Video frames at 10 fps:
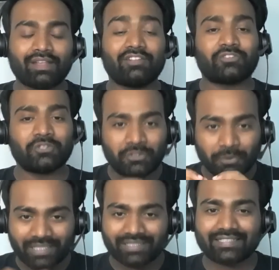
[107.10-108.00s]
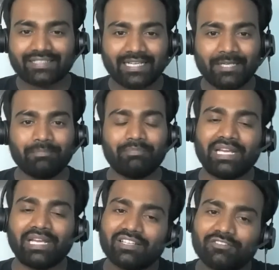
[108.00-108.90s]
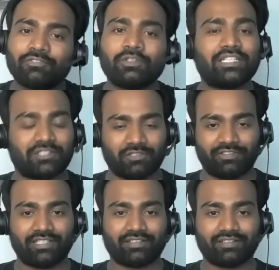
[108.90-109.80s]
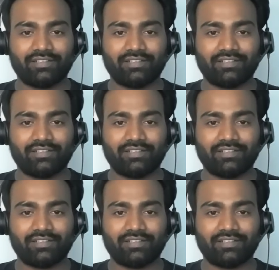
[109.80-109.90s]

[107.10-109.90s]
So during this time, make the fullest of it.